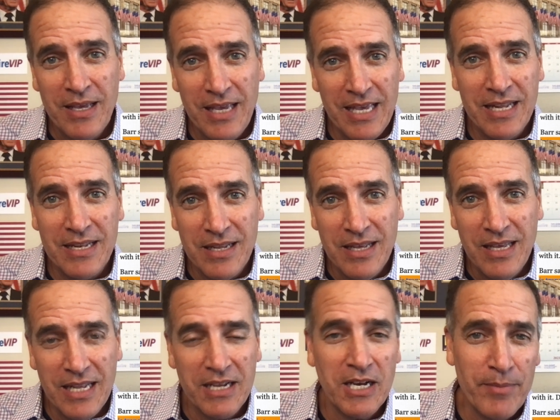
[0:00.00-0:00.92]
in,
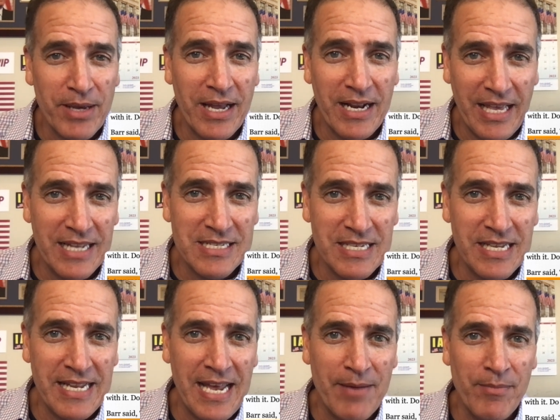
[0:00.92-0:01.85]
in coming out against
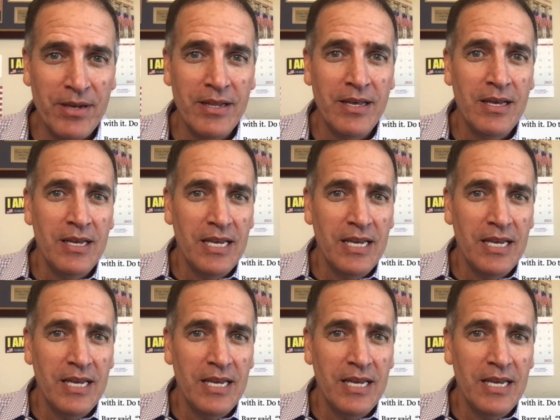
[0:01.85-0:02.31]
the indictment.